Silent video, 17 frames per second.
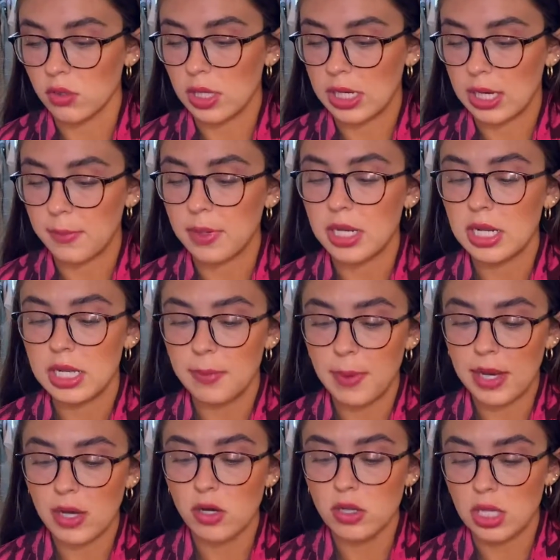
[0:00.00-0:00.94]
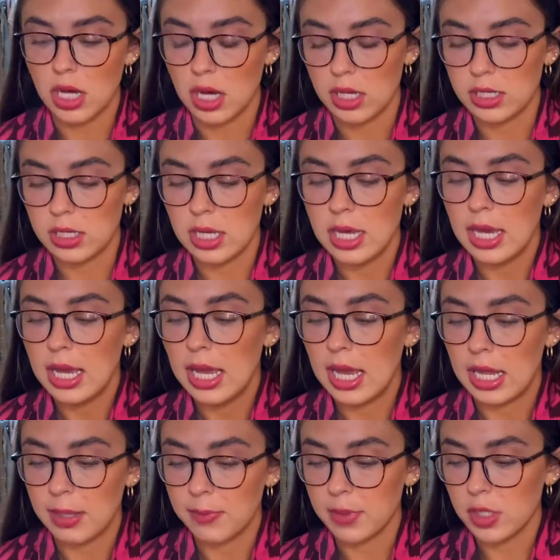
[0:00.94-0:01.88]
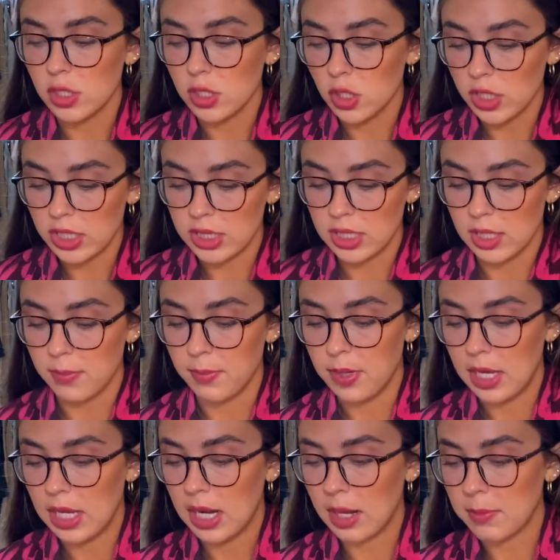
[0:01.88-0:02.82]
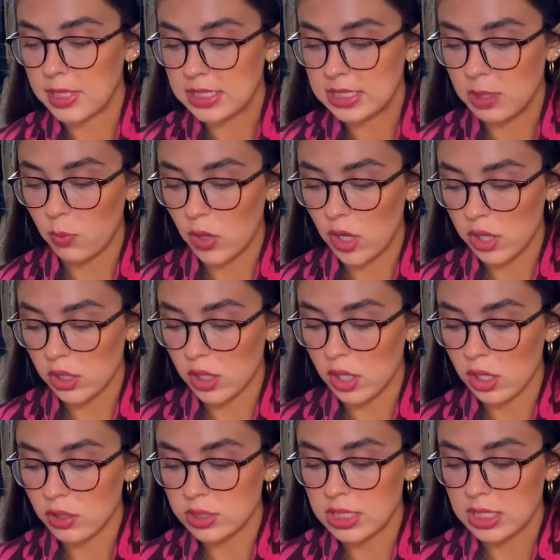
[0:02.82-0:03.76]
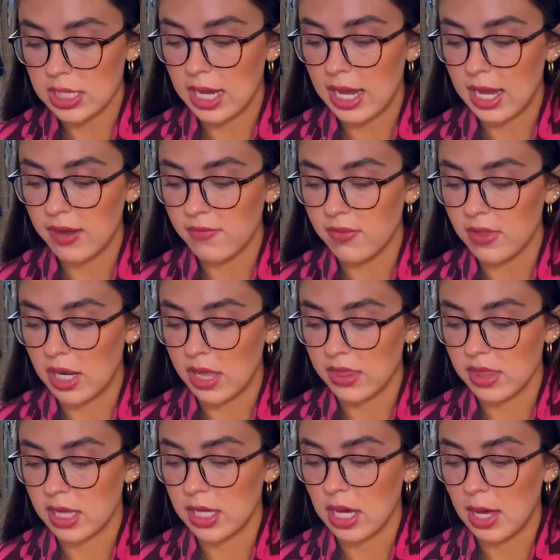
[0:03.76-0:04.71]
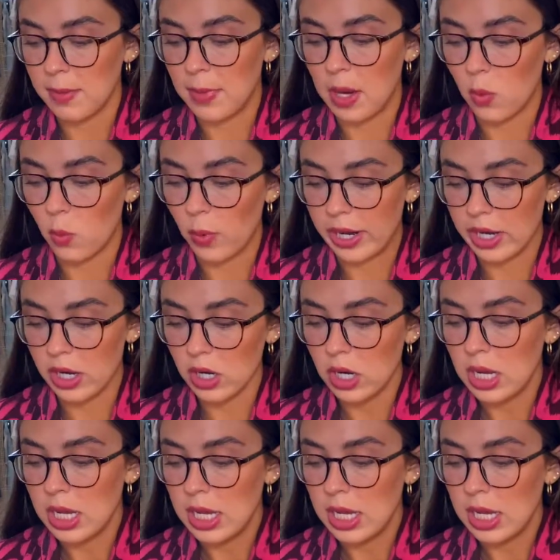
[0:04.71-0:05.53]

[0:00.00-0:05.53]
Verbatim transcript: Like I'm gonna get back online and I'm gonna look at them and I'm gonna see what other colors that they have that I think I might wear